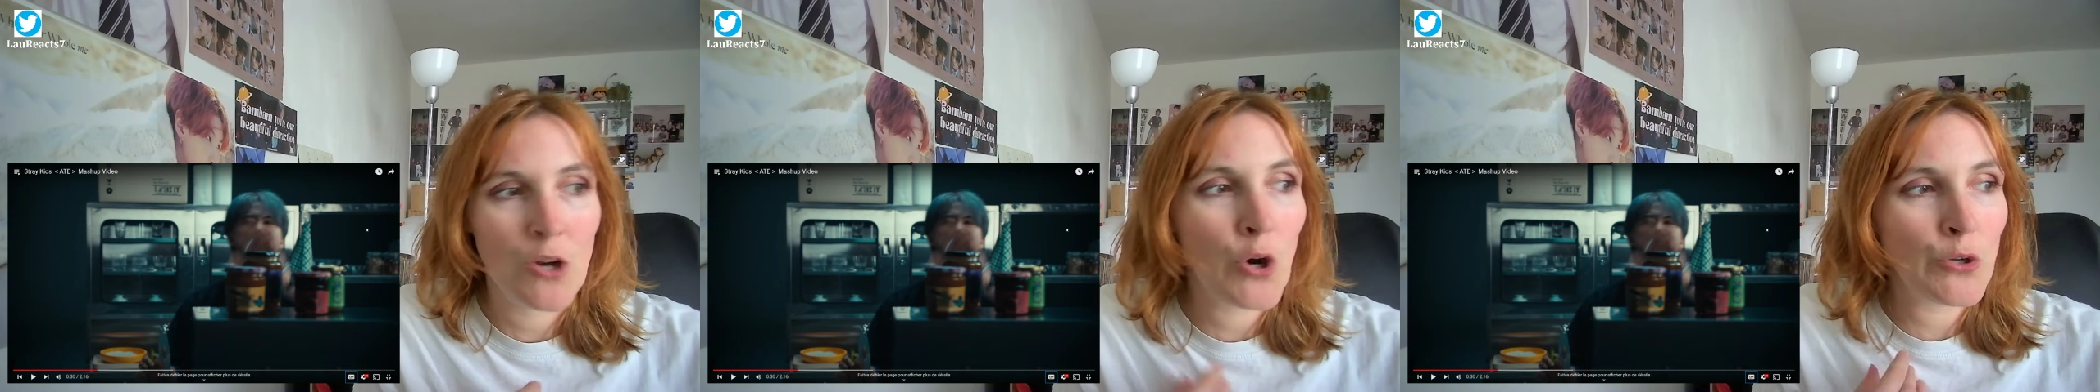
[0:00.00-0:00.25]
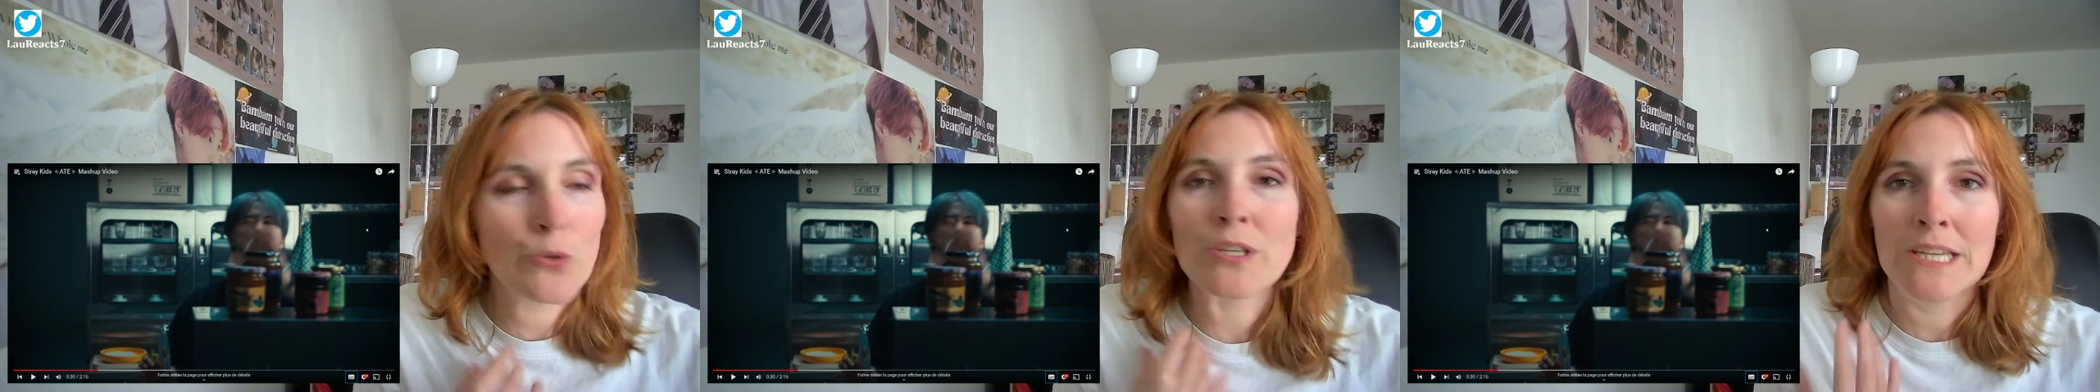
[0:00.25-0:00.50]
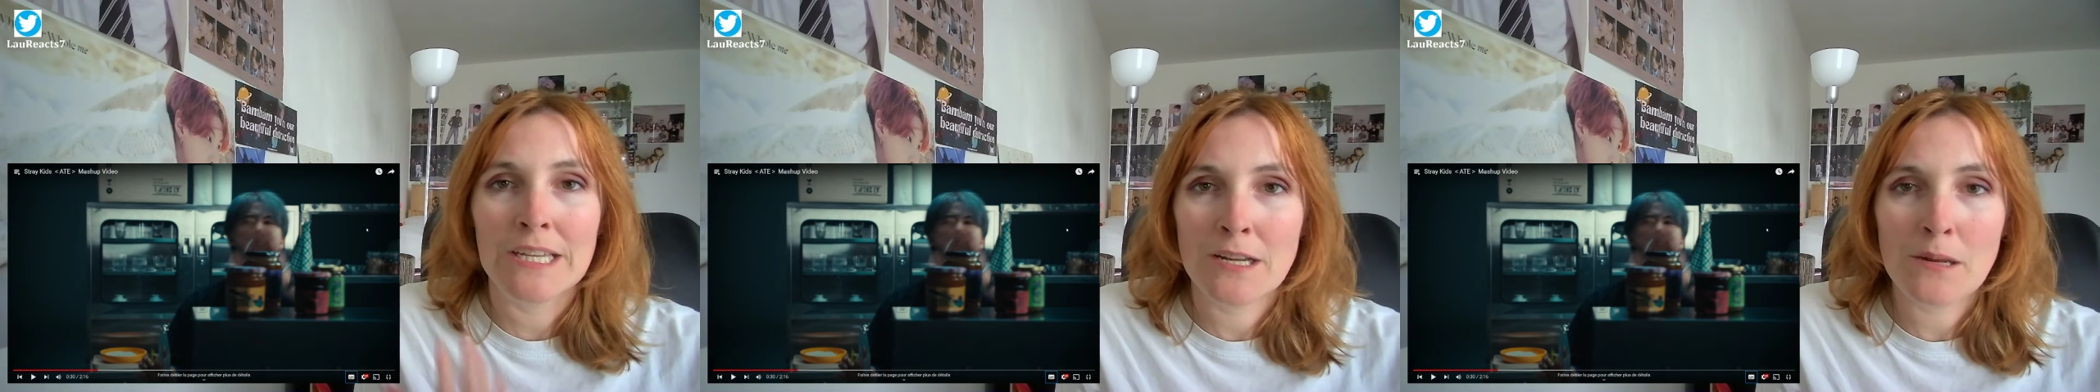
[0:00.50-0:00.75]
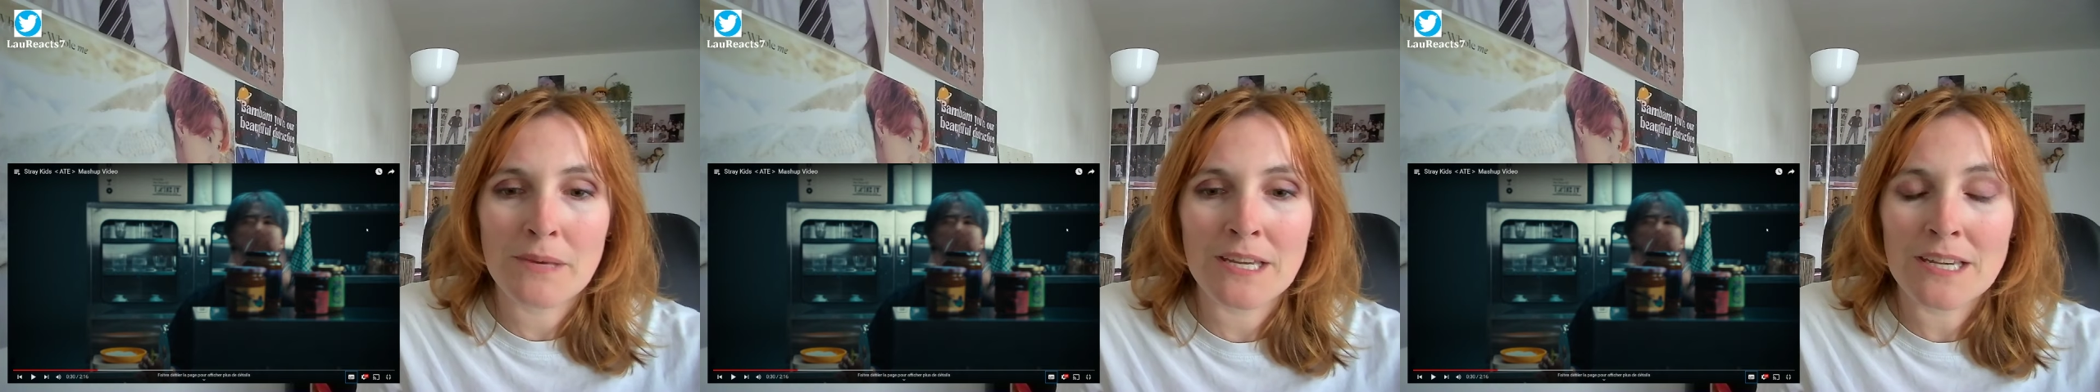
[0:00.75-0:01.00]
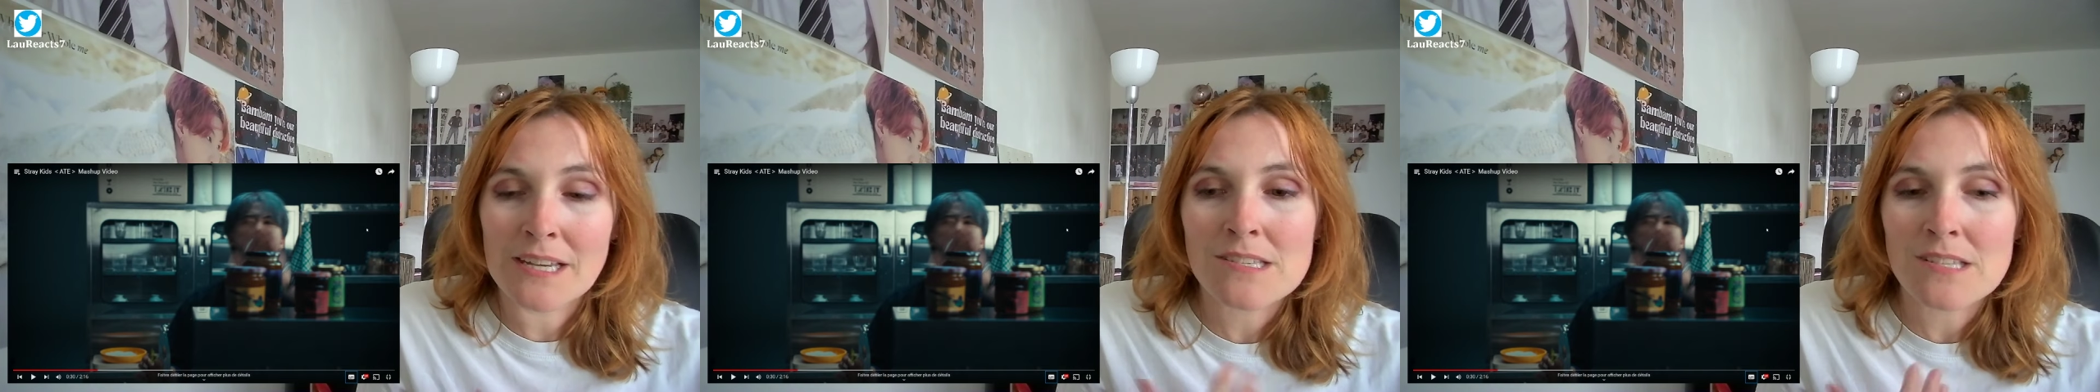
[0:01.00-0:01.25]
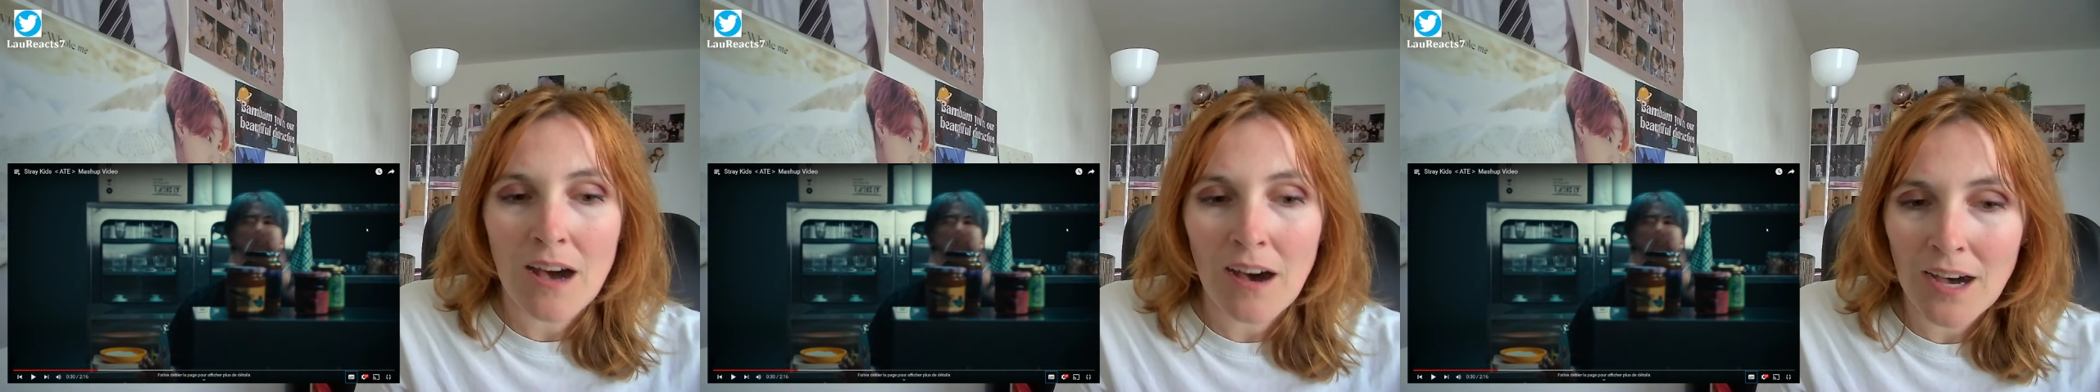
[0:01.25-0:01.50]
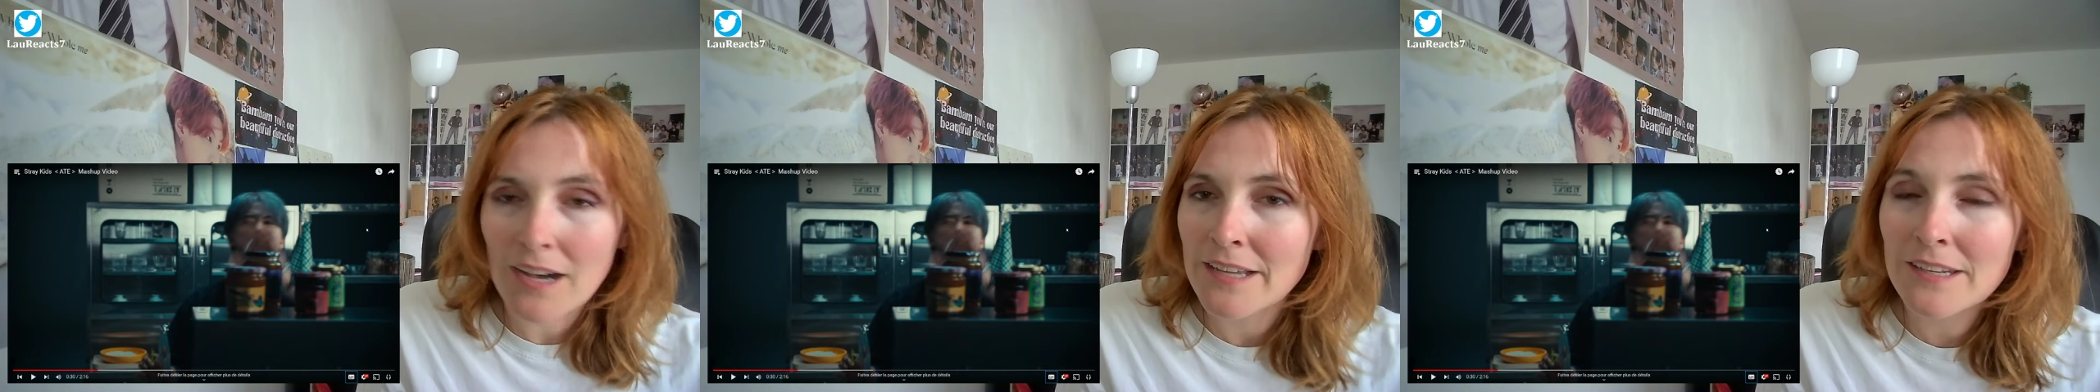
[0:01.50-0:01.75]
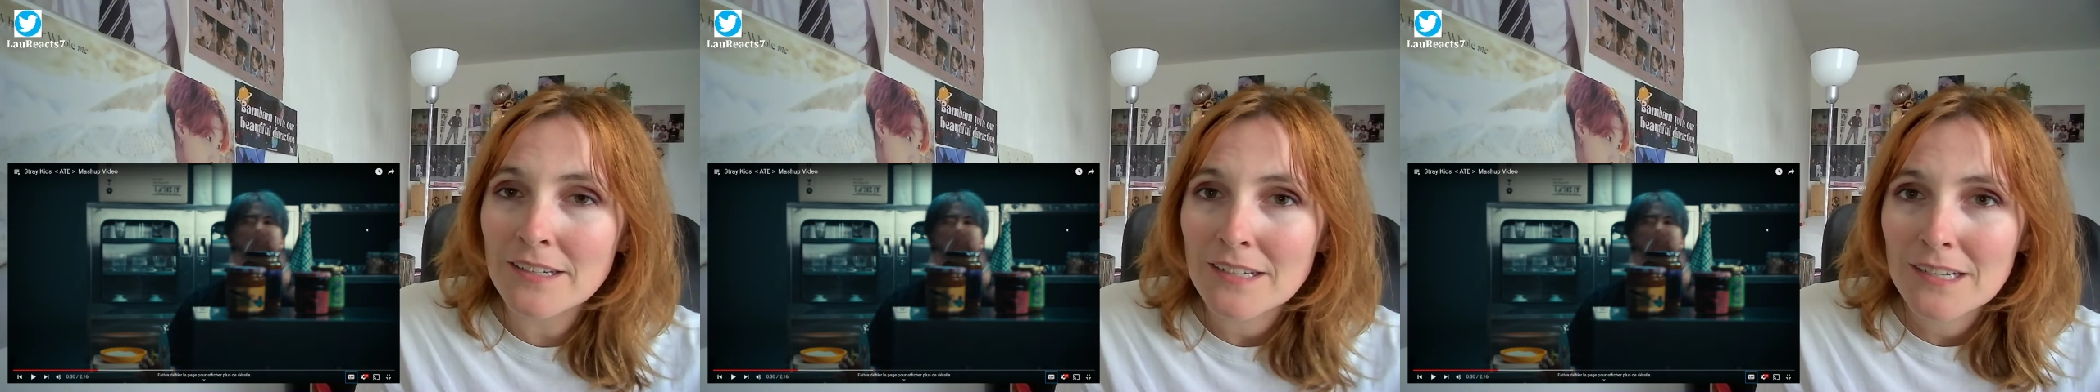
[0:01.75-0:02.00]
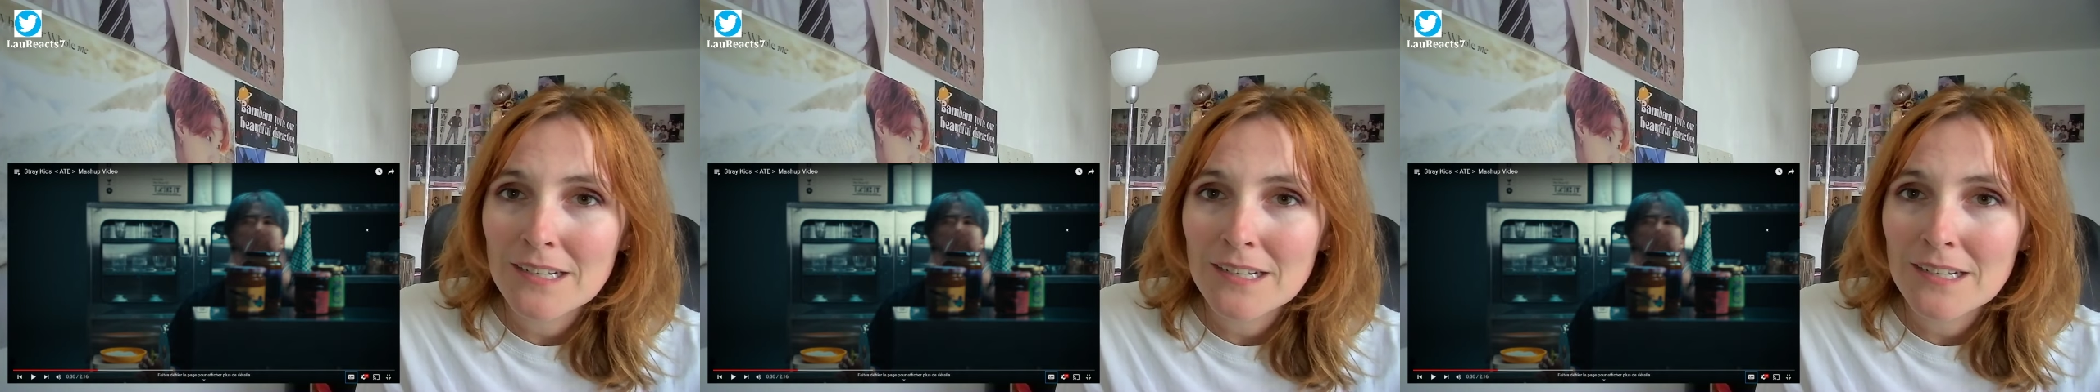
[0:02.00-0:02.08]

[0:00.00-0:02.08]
Are you kidding me? It's Han.